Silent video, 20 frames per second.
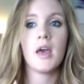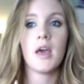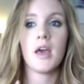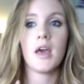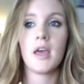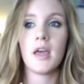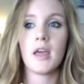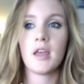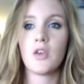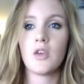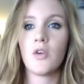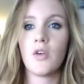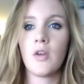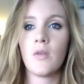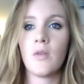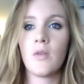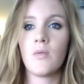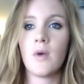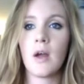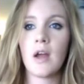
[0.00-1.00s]
You
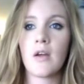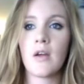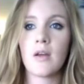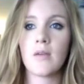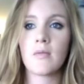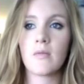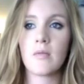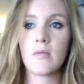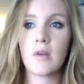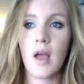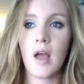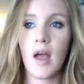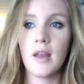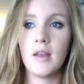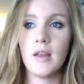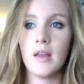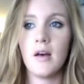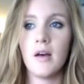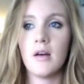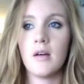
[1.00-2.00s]
can wear it kind
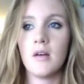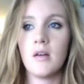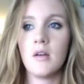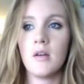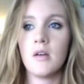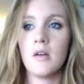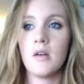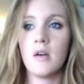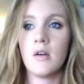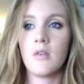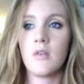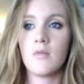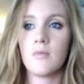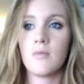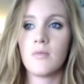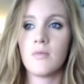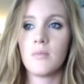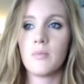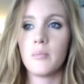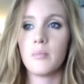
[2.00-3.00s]
of
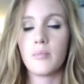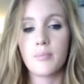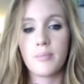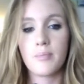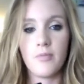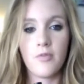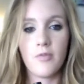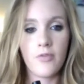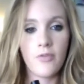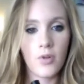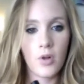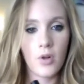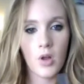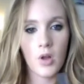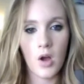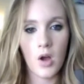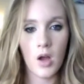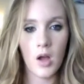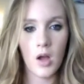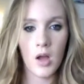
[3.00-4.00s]
full
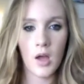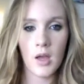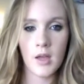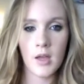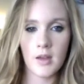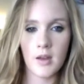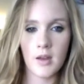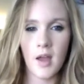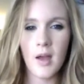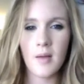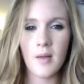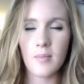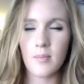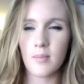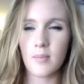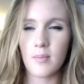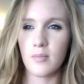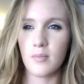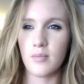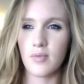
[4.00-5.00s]
on and not
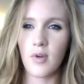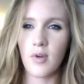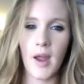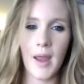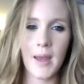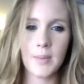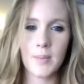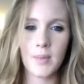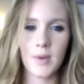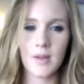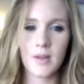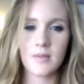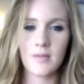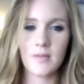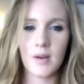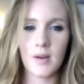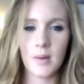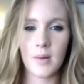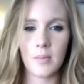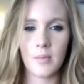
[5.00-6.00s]
bright, but it's
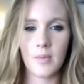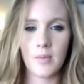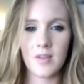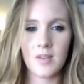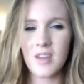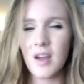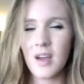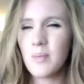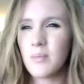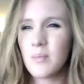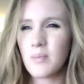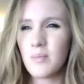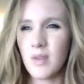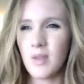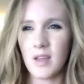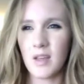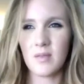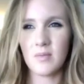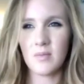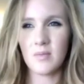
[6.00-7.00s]
not
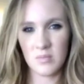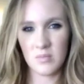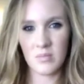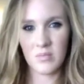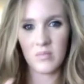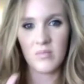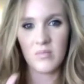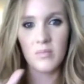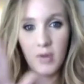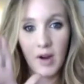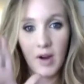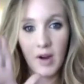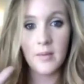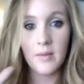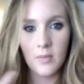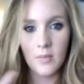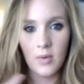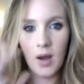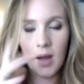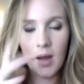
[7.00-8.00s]
like bright,
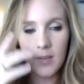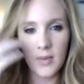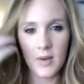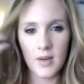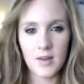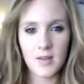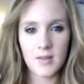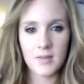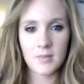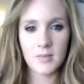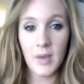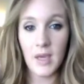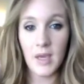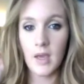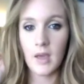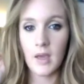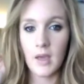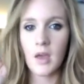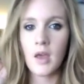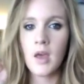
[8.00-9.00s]
but it is
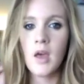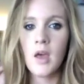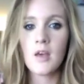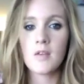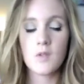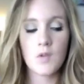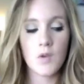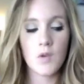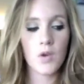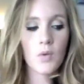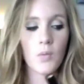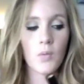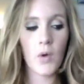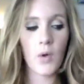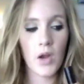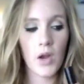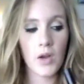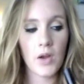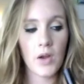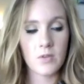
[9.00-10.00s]
pink. So you can
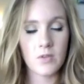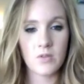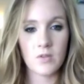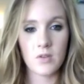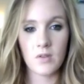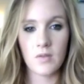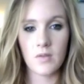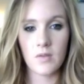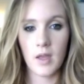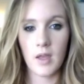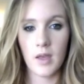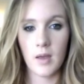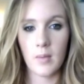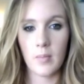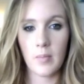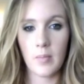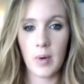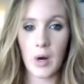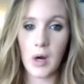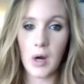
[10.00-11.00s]
wear it for sort of like a
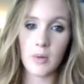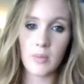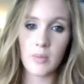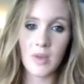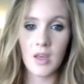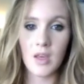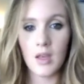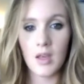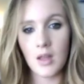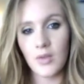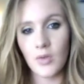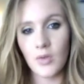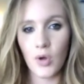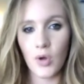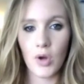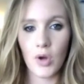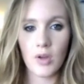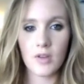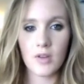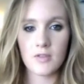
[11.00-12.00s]
Barbie
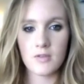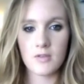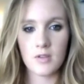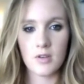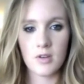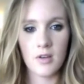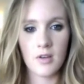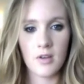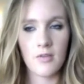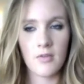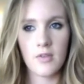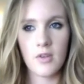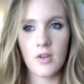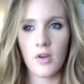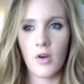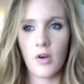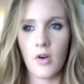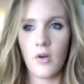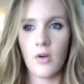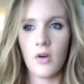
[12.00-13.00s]
look, sort of, you
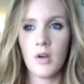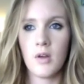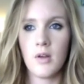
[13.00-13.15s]
know,